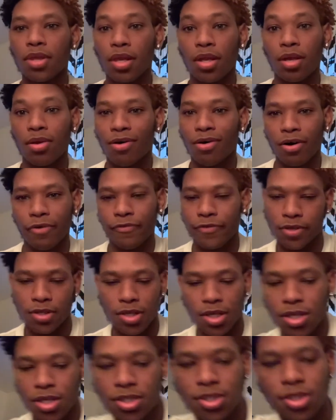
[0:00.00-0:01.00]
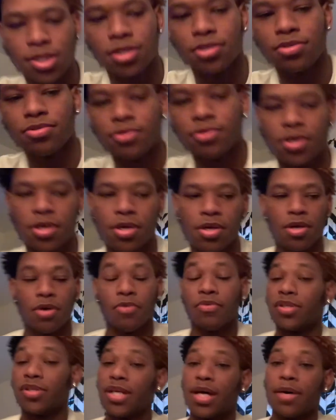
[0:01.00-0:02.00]
All of it. So, with
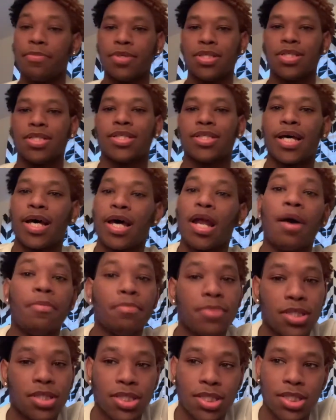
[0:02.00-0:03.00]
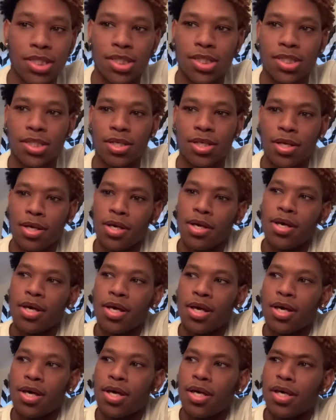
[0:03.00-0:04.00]
that being said, I'm going to just
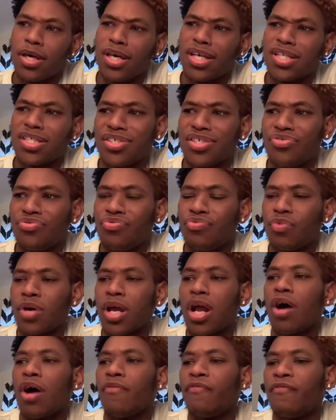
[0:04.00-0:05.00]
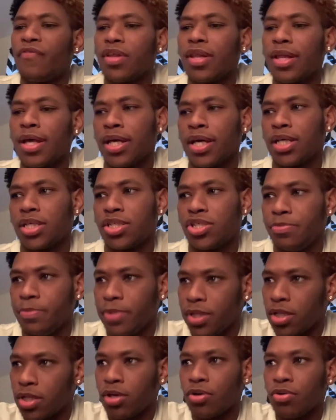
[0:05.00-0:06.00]
get to what I feel like should be
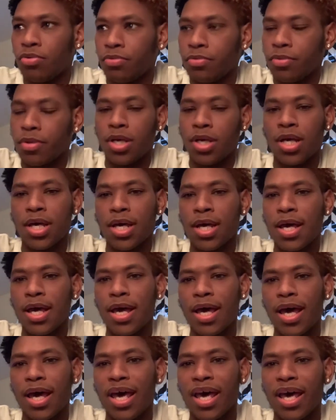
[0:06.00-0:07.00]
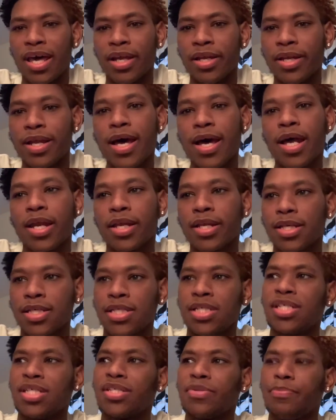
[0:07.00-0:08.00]
known. And that
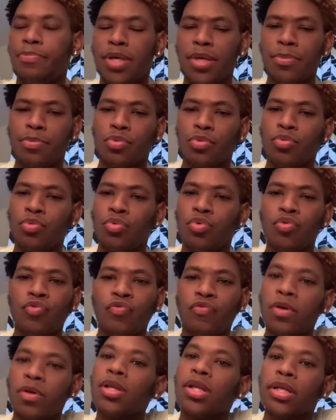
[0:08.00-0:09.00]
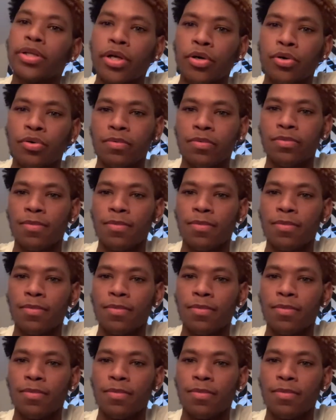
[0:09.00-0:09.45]
is the people who feel alone.